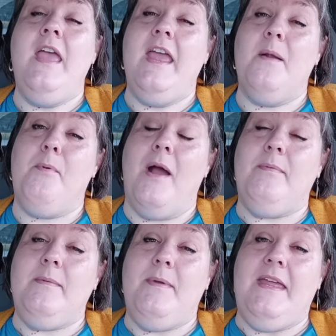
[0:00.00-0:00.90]
It'll
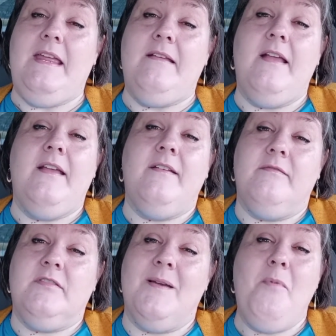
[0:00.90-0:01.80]
probably be
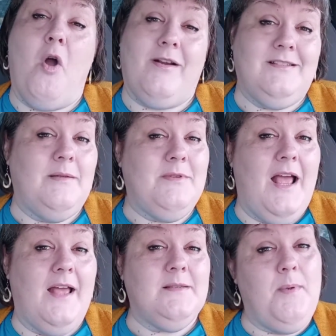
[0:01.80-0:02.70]
tomorrow
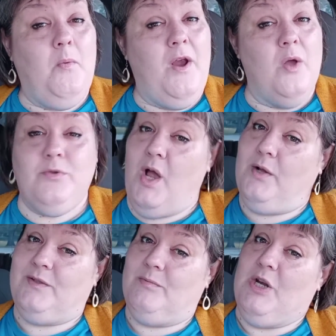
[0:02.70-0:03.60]
sometimes, but we're going to
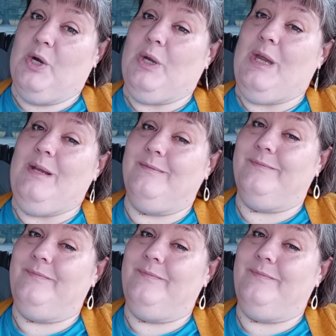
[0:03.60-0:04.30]
talk some turkey.